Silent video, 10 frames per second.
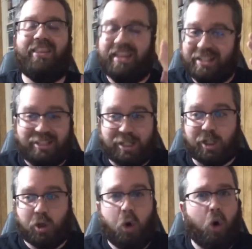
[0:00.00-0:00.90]
Such a
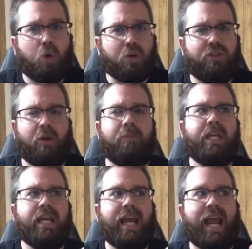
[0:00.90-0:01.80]
cool reveal.
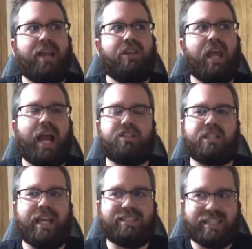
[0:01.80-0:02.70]
And actually
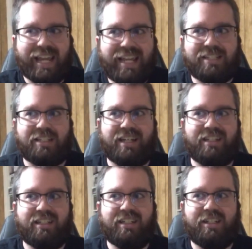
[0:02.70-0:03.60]
they teased
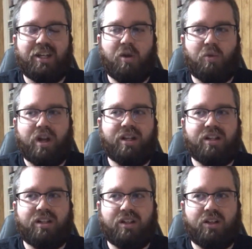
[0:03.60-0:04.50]
it
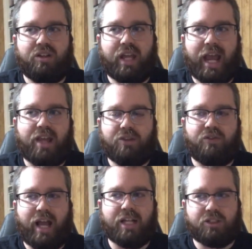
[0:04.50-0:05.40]
when they had the
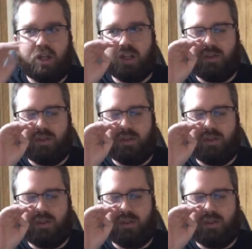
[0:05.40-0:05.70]
flash